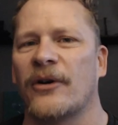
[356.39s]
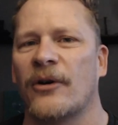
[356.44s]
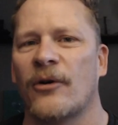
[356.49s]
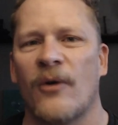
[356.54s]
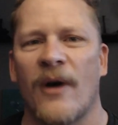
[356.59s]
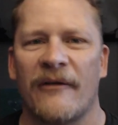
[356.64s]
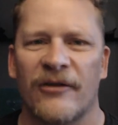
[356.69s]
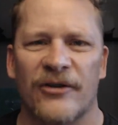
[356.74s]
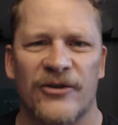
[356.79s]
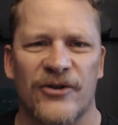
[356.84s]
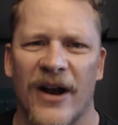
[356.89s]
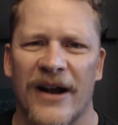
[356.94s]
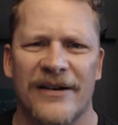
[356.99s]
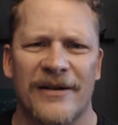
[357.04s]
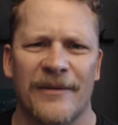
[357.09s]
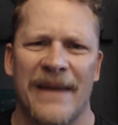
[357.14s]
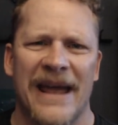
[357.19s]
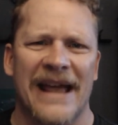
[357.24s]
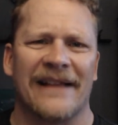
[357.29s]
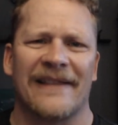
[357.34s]
who ever tried to
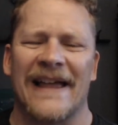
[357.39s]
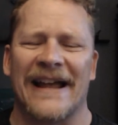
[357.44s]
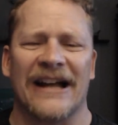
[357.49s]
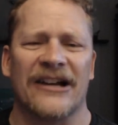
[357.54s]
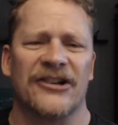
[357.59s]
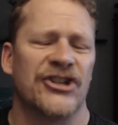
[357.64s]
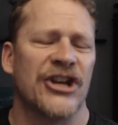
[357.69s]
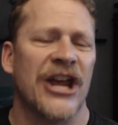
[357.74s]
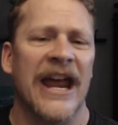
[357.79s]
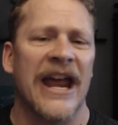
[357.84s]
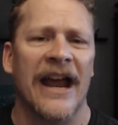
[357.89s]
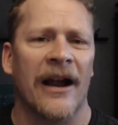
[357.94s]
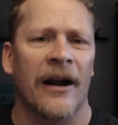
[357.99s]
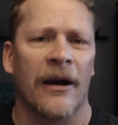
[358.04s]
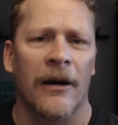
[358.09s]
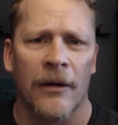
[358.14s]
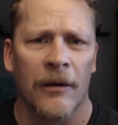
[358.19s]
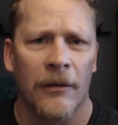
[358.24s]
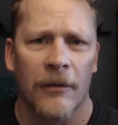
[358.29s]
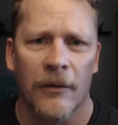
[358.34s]
make like a chair